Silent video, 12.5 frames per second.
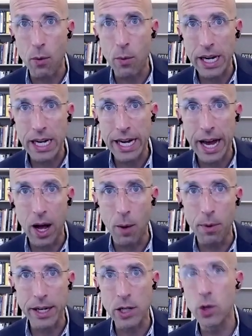We need
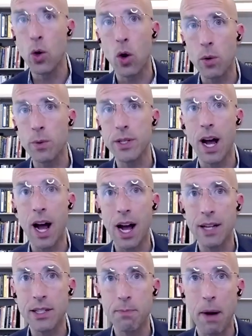help. Like New York was a
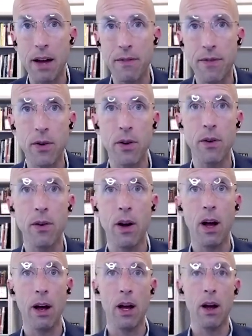hotspot
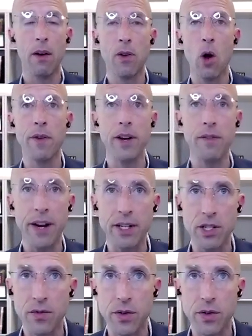of COVID infections for